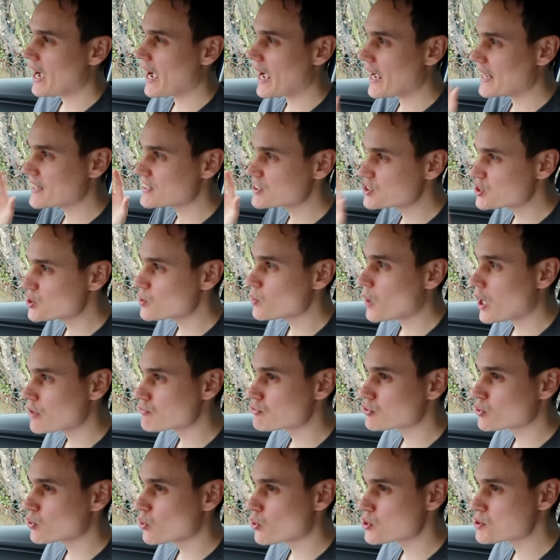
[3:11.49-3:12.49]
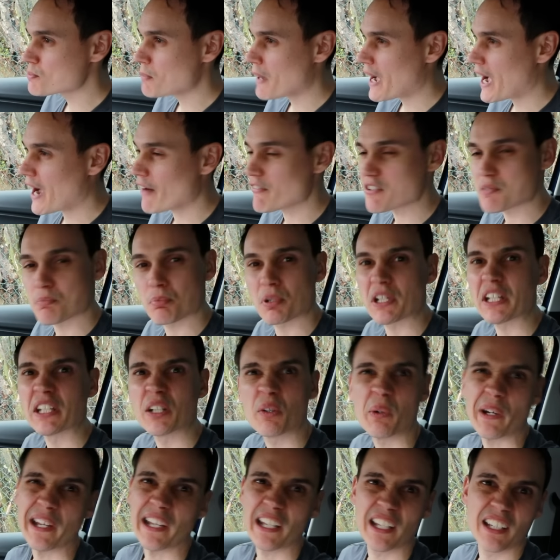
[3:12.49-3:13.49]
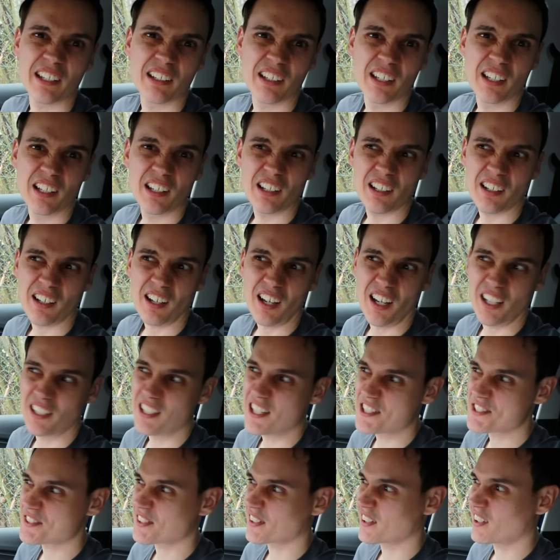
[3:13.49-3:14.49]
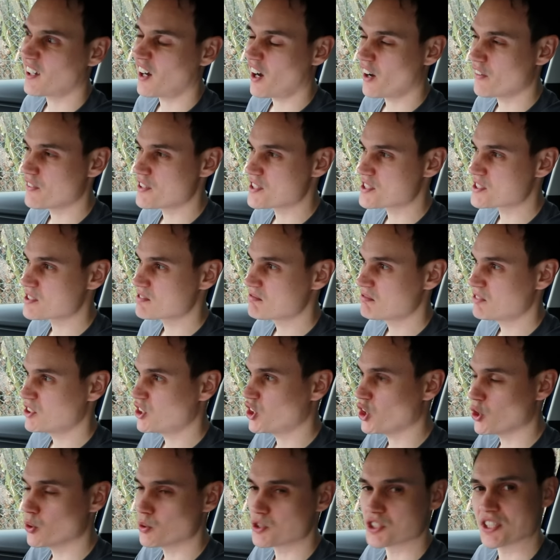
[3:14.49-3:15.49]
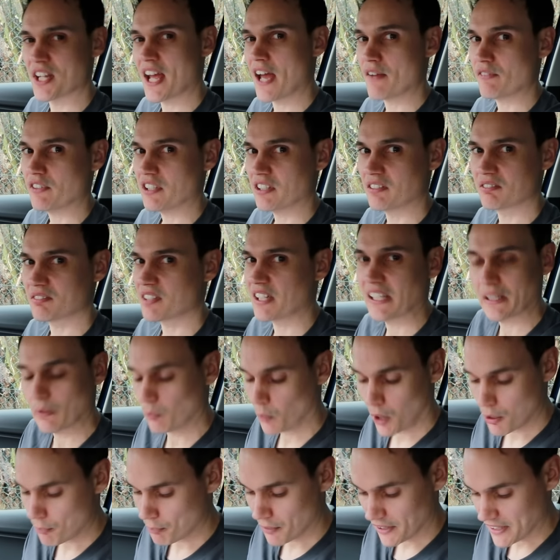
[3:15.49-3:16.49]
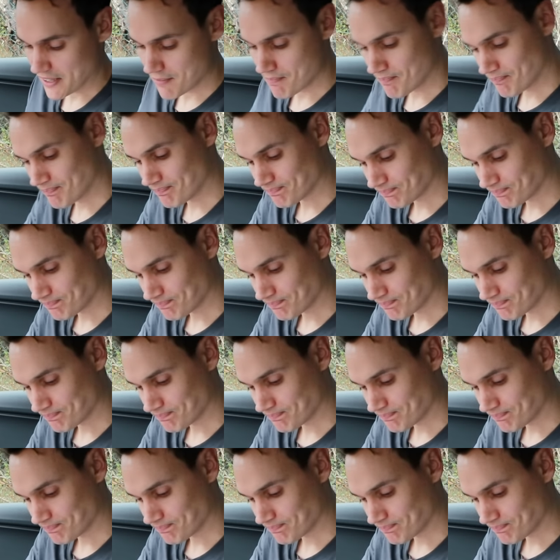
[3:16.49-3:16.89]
And 200 horsepower is pretty quick, unless the car is huge and heavy, then it won't be.